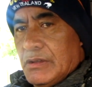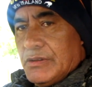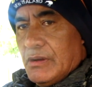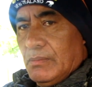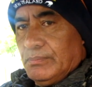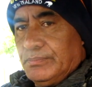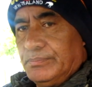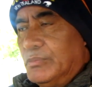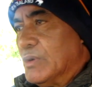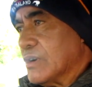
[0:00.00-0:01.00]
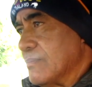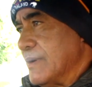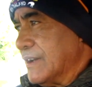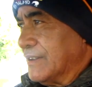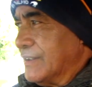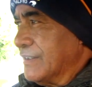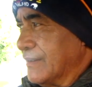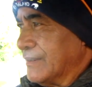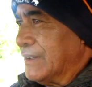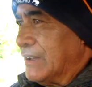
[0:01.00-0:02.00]
So welcome back.
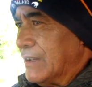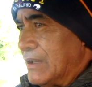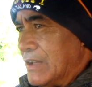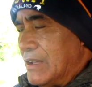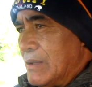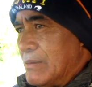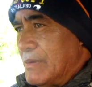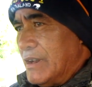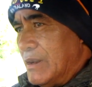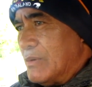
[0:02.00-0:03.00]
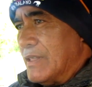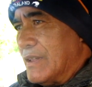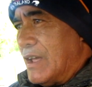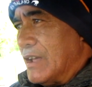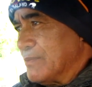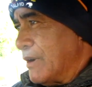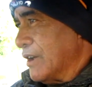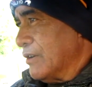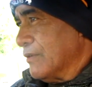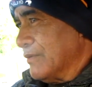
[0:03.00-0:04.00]
But anyway, the last
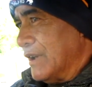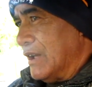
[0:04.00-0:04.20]
part of